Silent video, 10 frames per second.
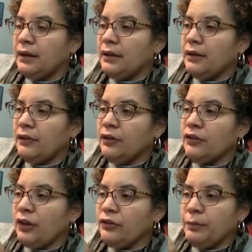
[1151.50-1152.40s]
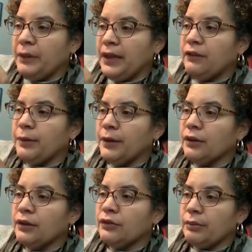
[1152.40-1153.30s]
There's also plenty of
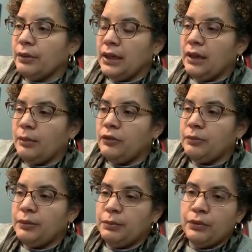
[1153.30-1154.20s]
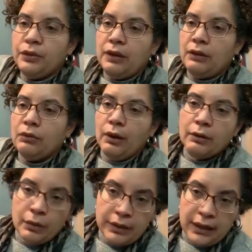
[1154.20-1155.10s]
barriers when it comes to people, say, who aren't
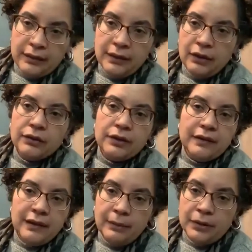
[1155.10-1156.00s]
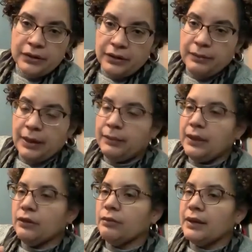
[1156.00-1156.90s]
working, say you're disabled, and maybe
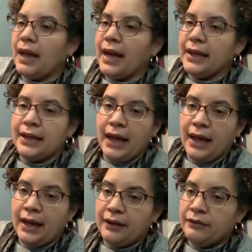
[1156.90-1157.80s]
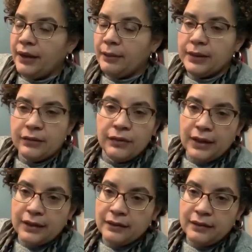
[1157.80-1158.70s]
you're relying on family and
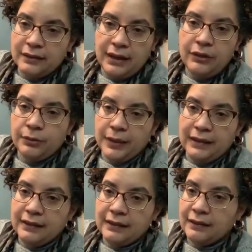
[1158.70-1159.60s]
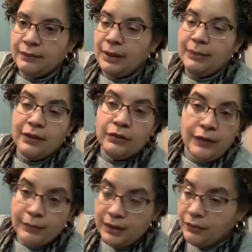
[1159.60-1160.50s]
friends to take you places, and maybe those
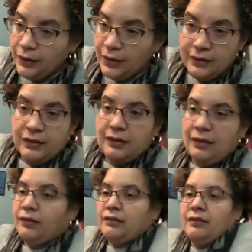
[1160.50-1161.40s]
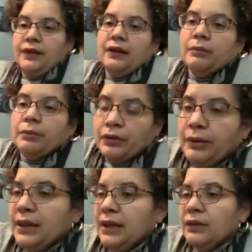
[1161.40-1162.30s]
family and friends just aren't available the
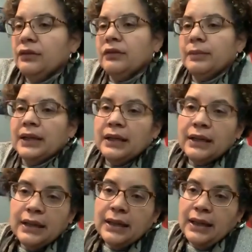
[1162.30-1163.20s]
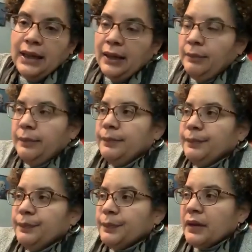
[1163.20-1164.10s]
way they used to be.
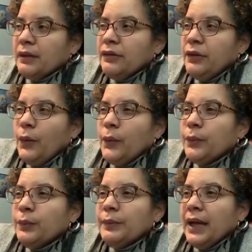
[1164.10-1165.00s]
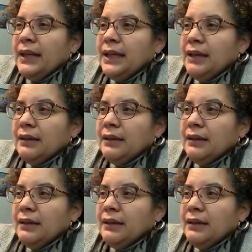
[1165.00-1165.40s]
So I think